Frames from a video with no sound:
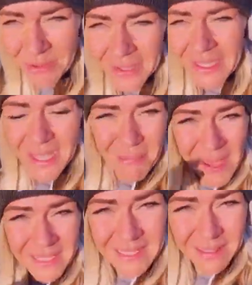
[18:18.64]
But when we get
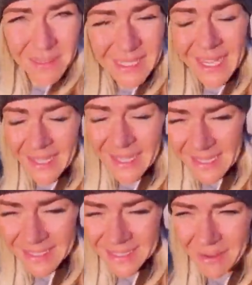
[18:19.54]
past these
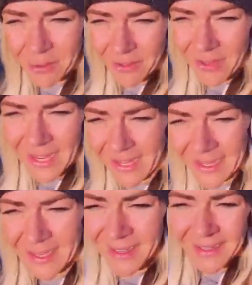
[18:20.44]
mentalities that like
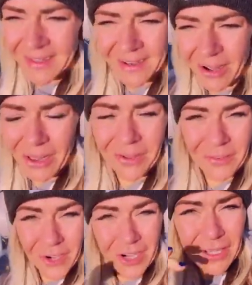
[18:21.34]
all
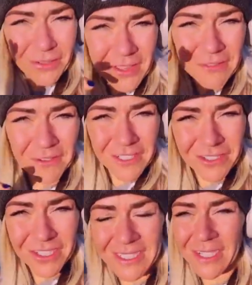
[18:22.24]
of our health efforts
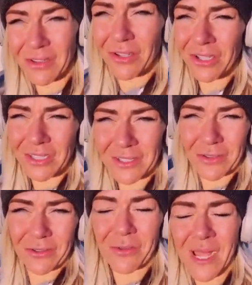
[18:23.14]
are just to look a
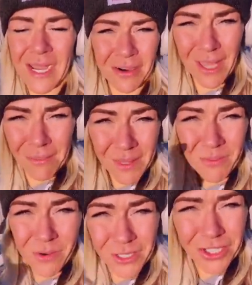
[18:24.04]
certain way or like be
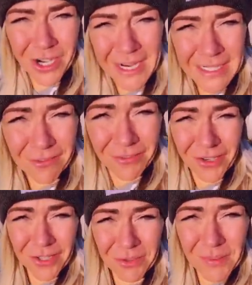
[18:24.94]
more attractive
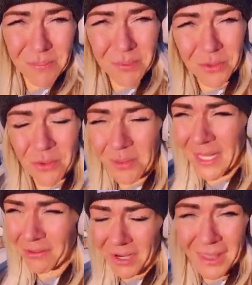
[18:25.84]
for other people, when we
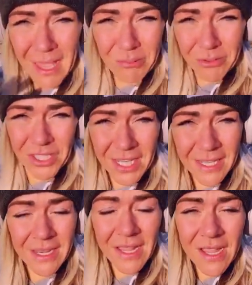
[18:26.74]
get rid of that
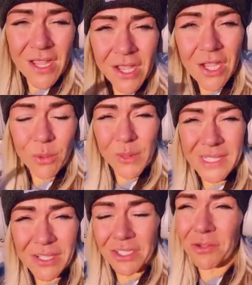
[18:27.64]
bullshit and we
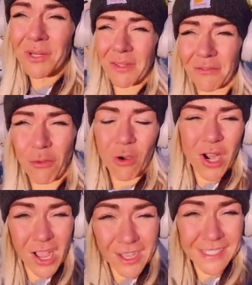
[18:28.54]
start doing it
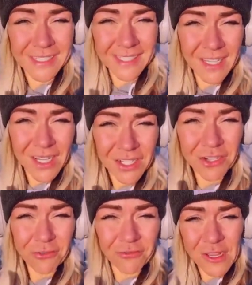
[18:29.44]
for us
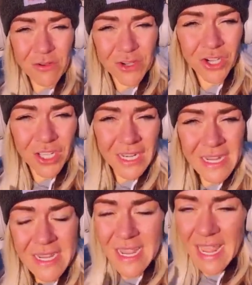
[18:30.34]
to feel
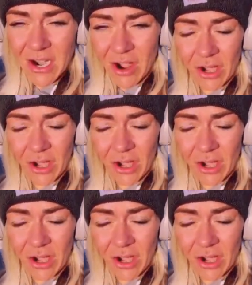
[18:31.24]
good in